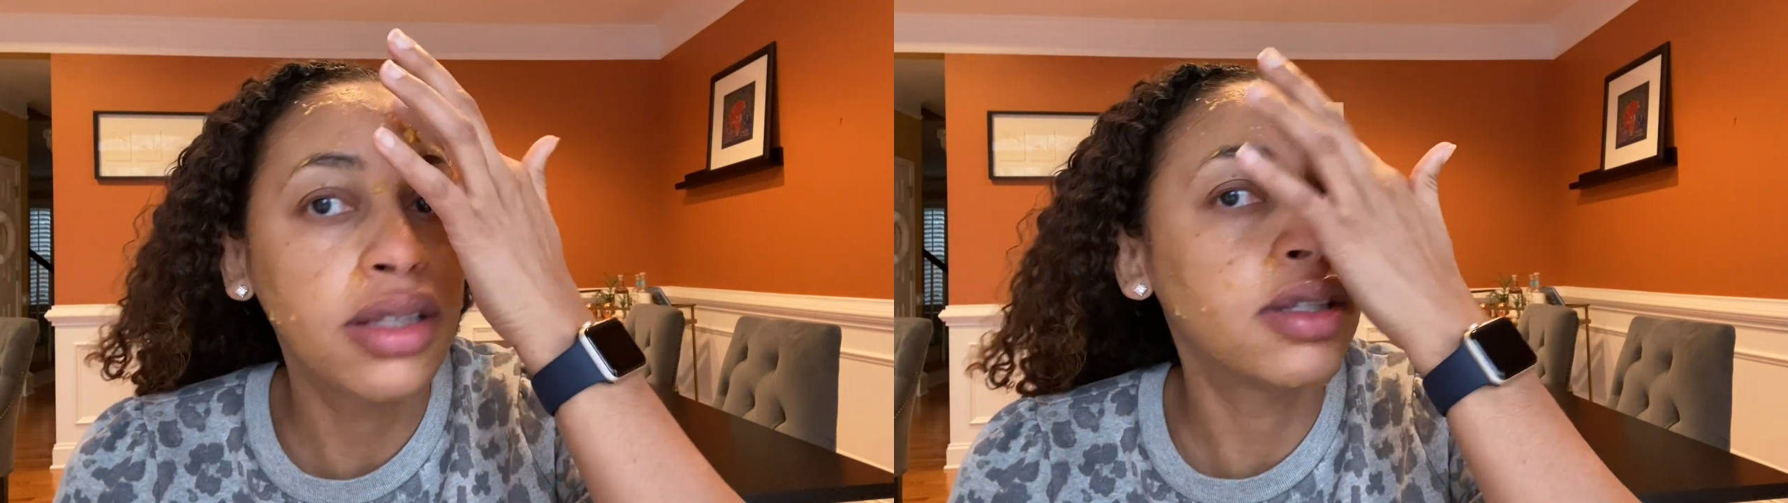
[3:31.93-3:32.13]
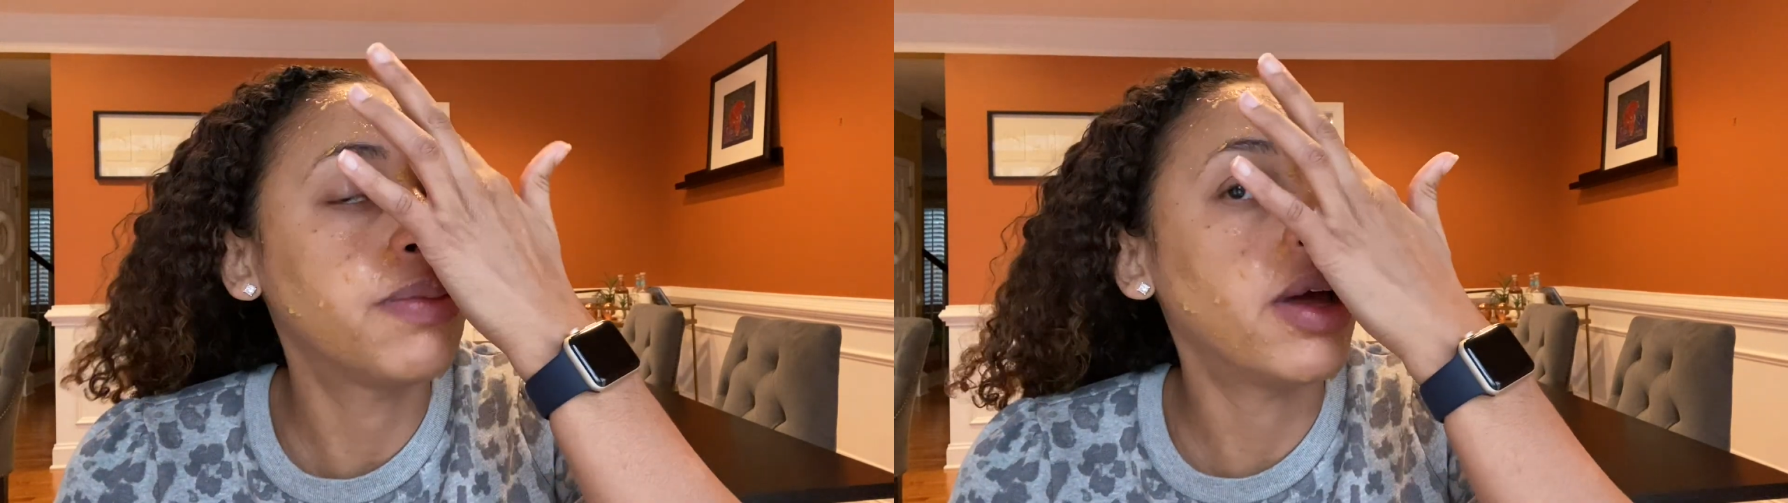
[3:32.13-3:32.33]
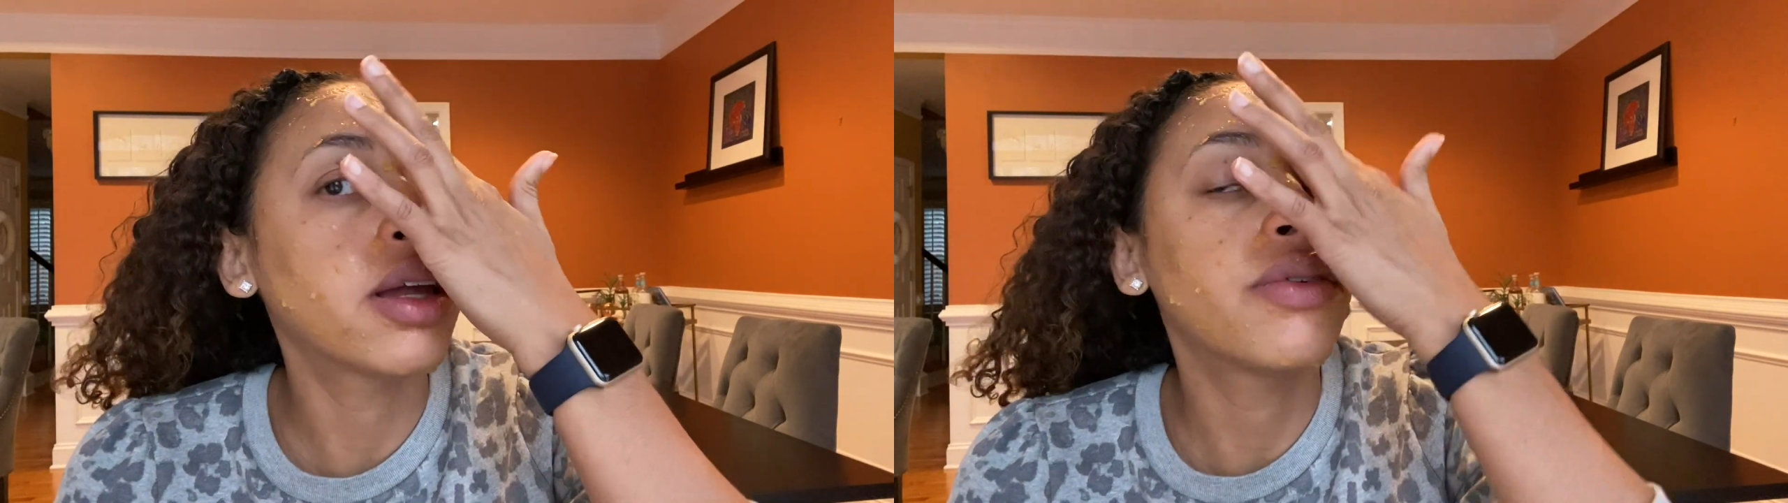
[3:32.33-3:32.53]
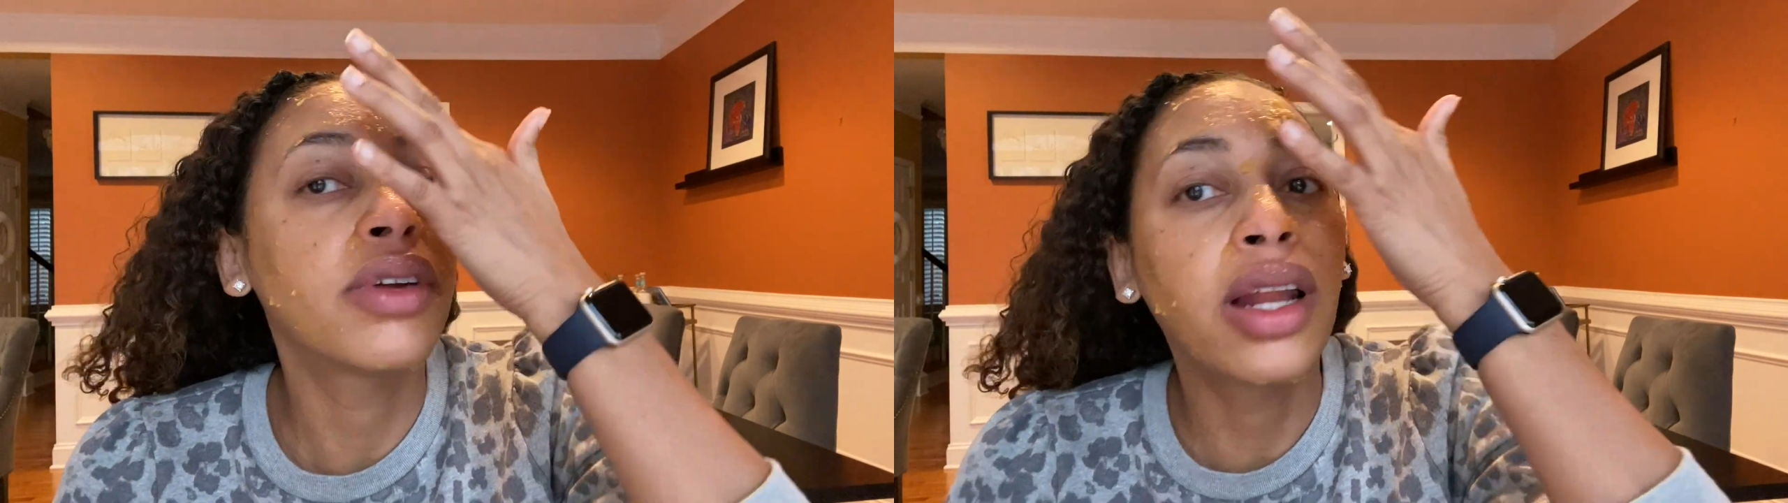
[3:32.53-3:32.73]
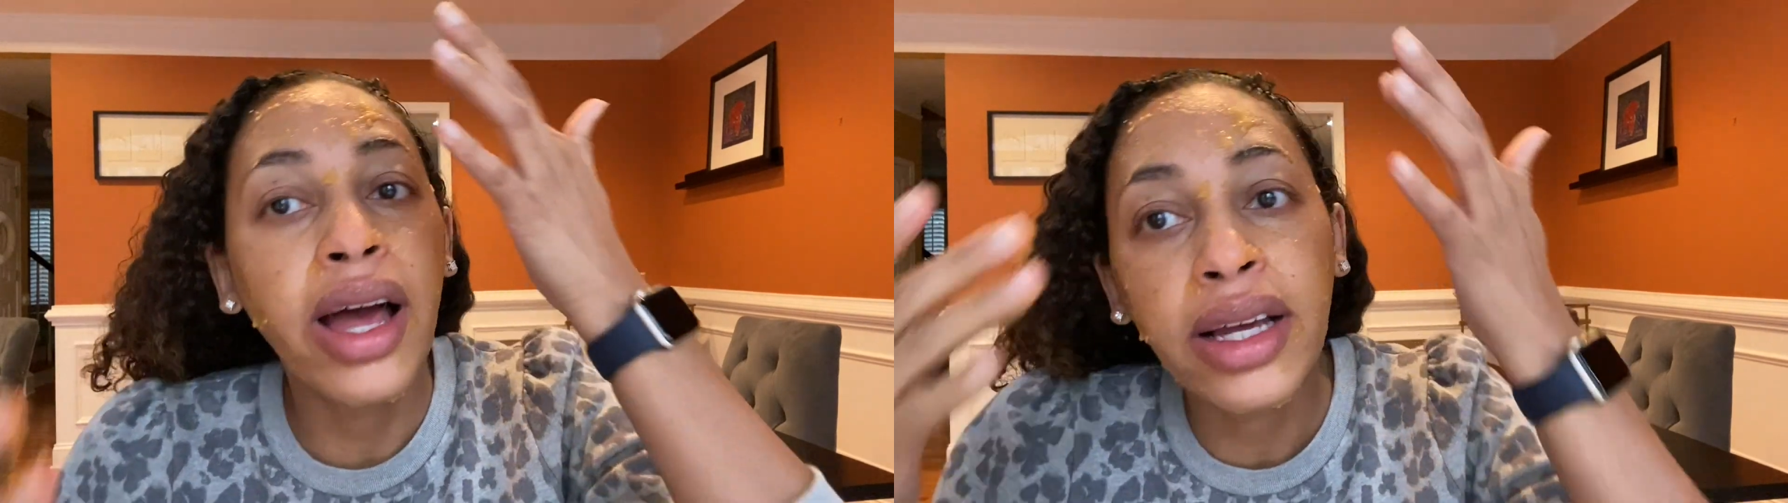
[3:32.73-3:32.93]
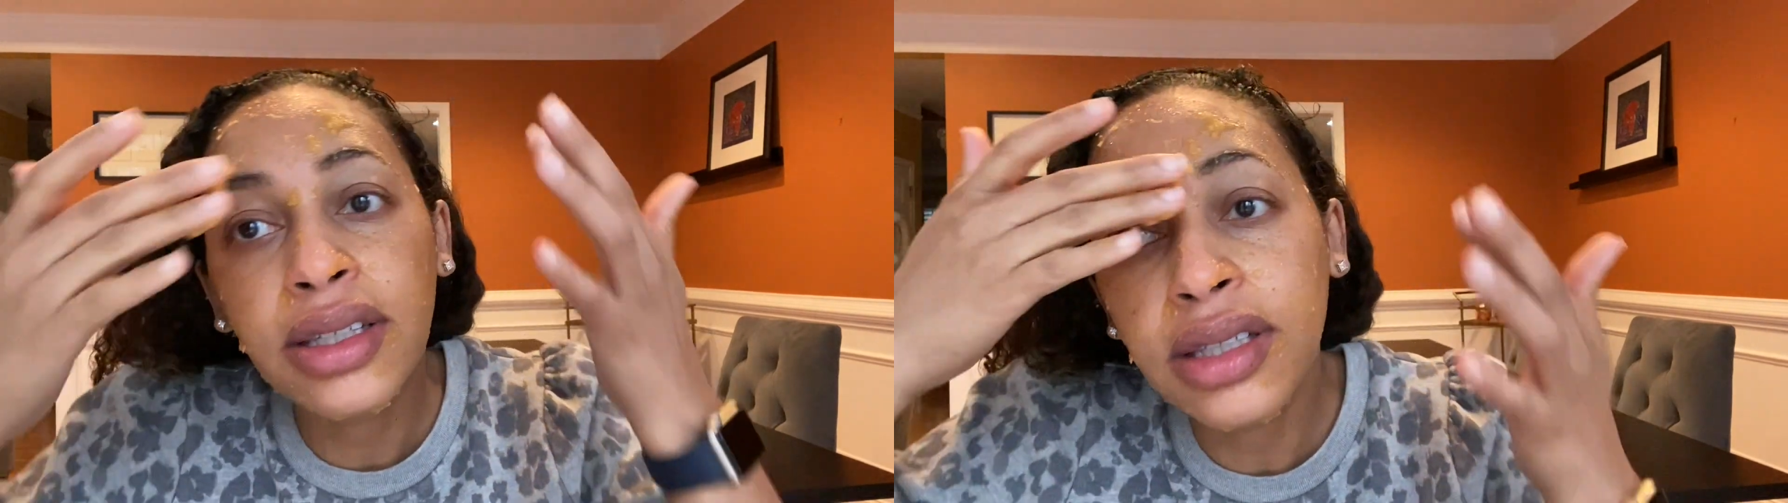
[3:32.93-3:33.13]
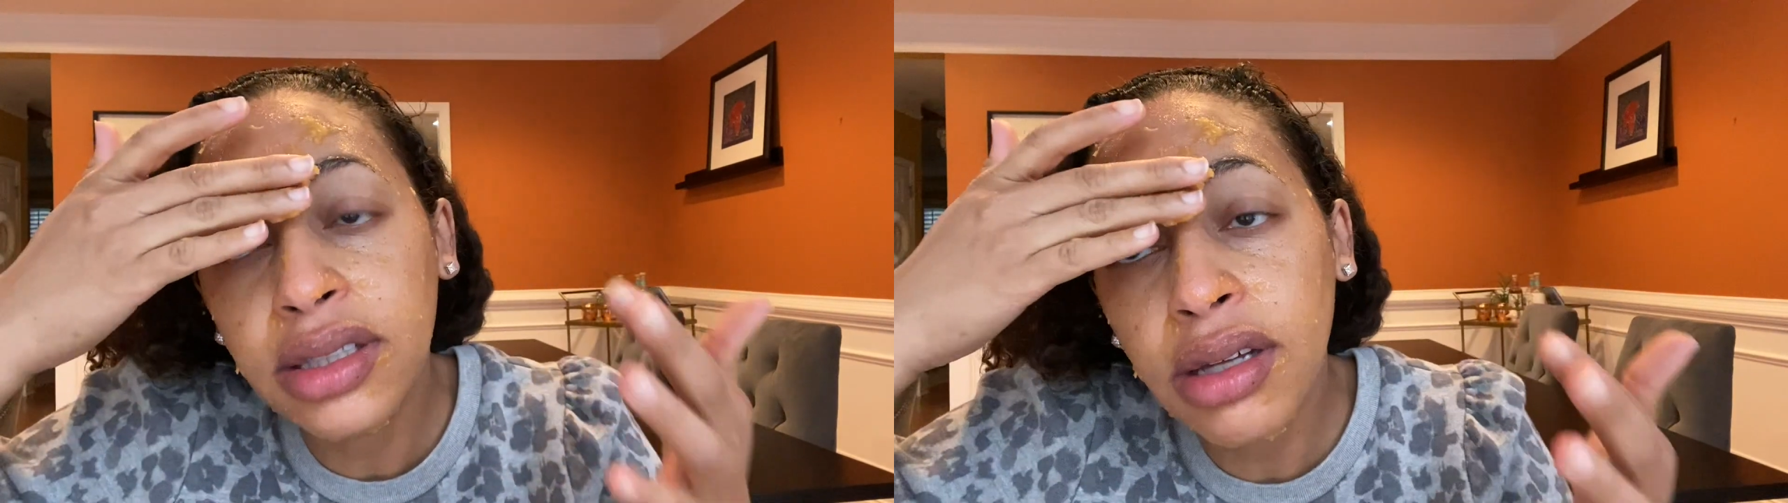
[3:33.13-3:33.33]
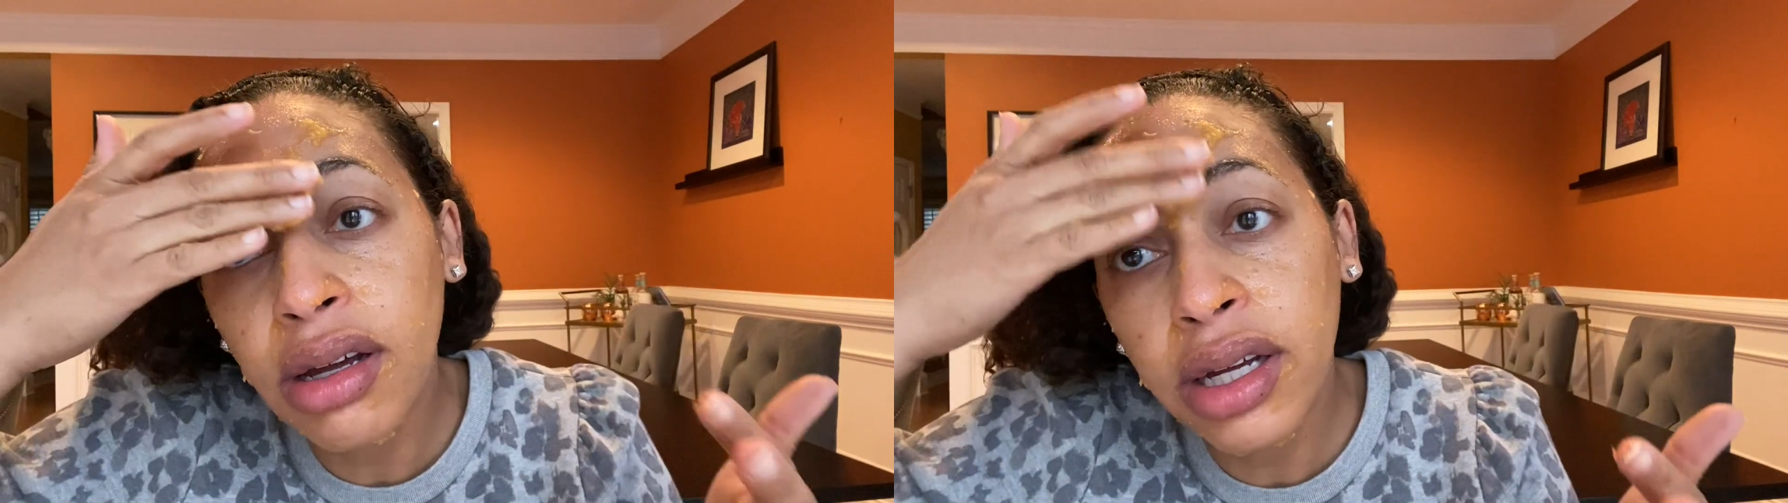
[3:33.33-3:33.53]
sit back and relax as it's
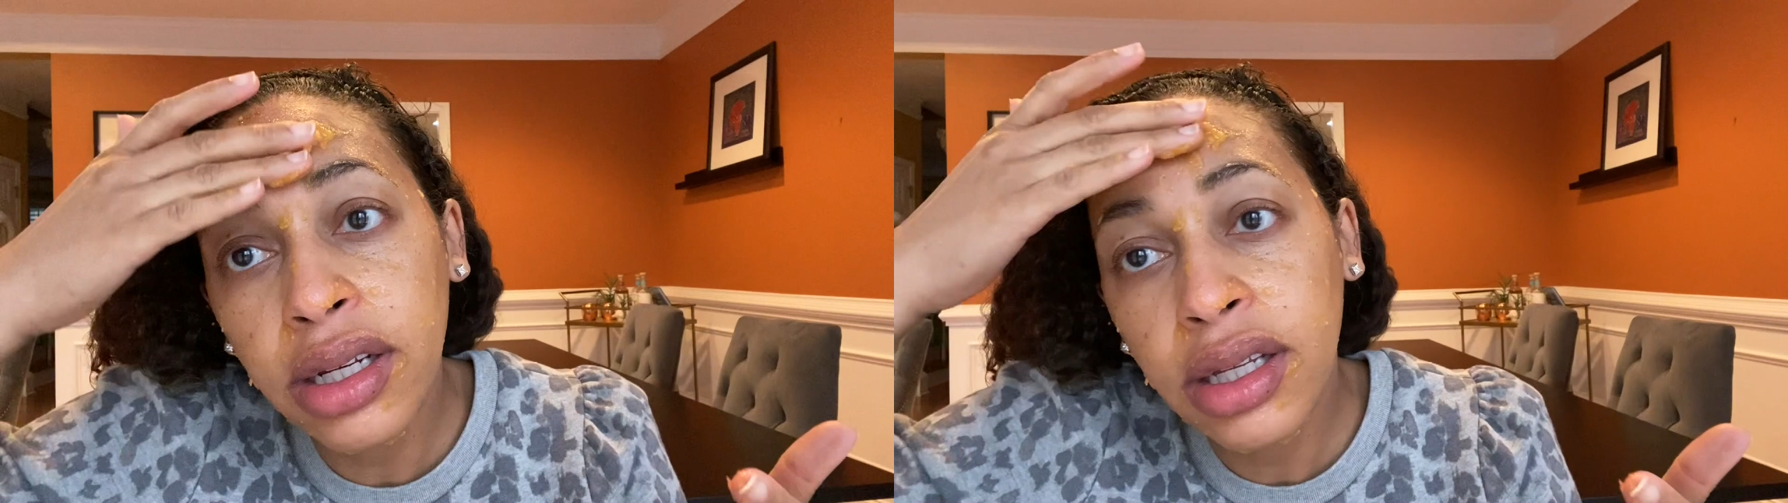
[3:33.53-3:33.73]
on.